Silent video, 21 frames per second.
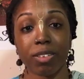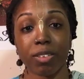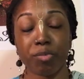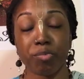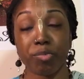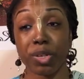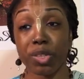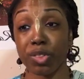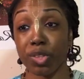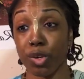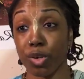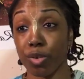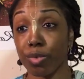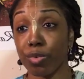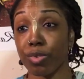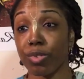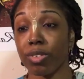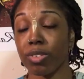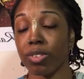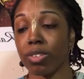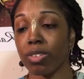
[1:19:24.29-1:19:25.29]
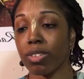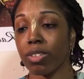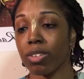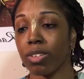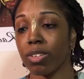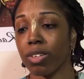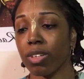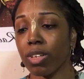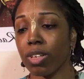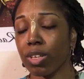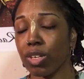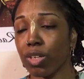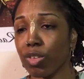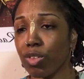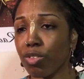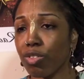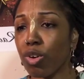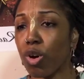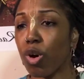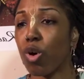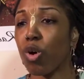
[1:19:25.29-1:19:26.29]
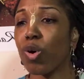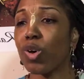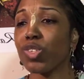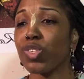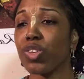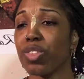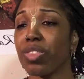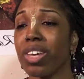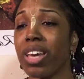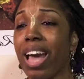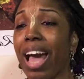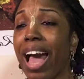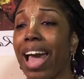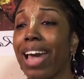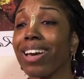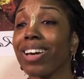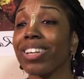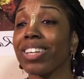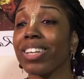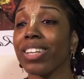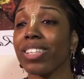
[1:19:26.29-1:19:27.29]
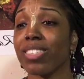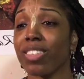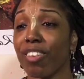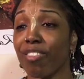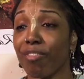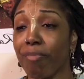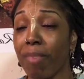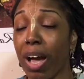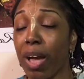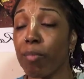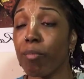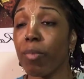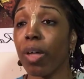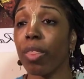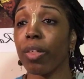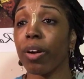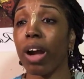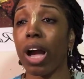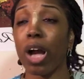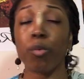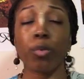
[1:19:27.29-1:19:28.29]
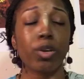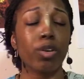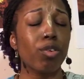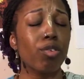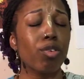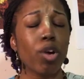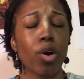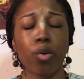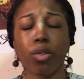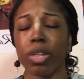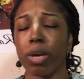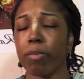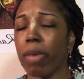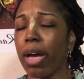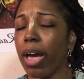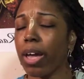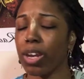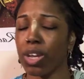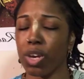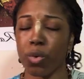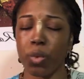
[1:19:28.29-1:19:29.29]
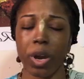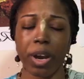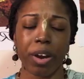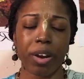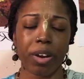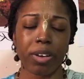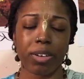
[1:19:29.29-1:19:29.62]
But those are the anklets of my mother. I would know them anywhere.